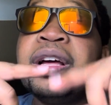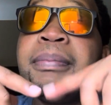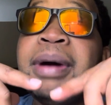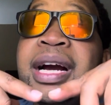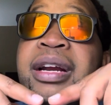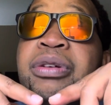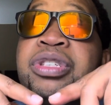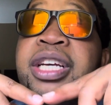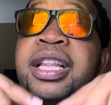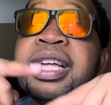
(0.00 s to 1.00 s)
background
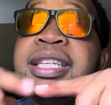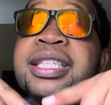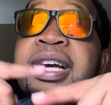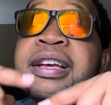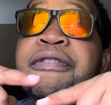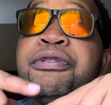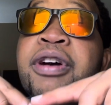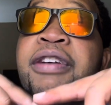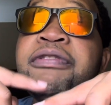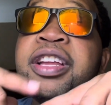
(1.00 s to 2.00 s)
check. They check if you
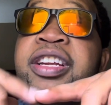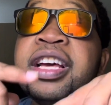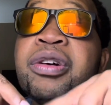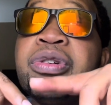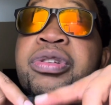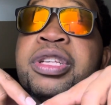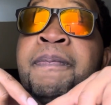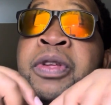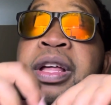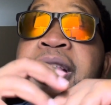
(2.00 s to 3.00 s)
have any records
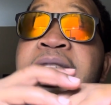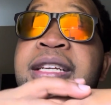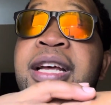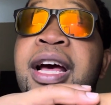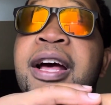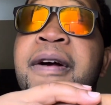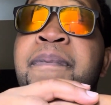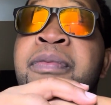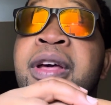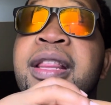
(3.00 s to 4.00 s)
that are
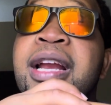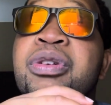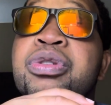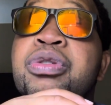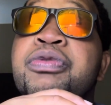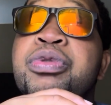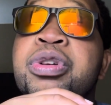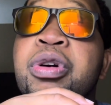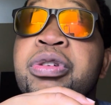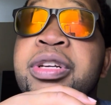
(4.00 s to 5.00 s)
not of good
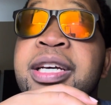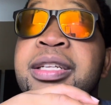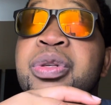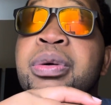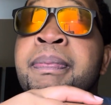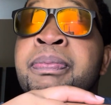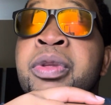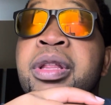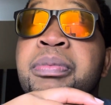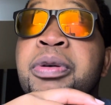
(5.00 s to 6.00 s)
conduct. So
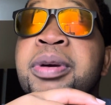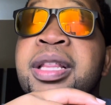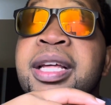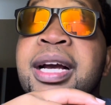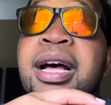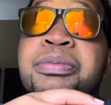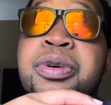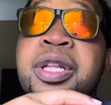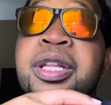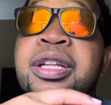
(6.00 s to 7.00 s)
the moment they come
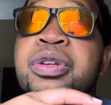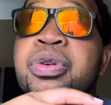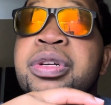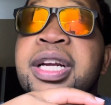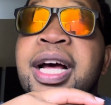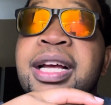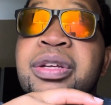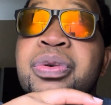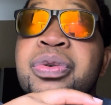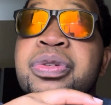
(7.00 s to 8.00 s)
with, you know, drug
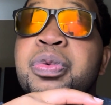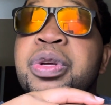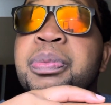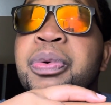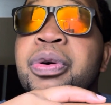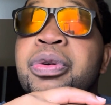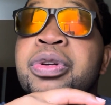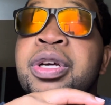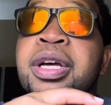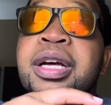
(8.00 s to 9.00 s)
use, weapon,
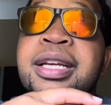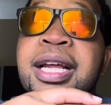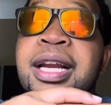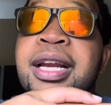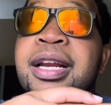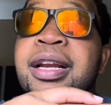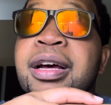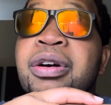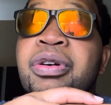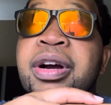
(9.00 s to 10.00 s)

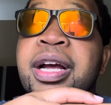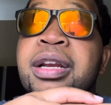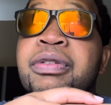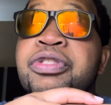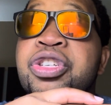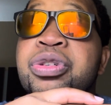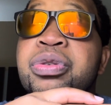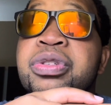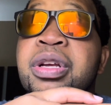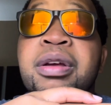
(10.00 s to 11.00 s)
all kind of
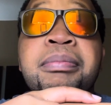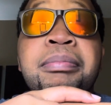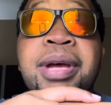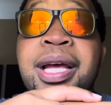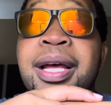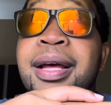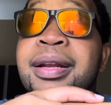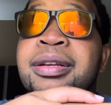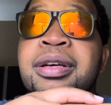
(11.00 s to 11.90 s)
issues, man,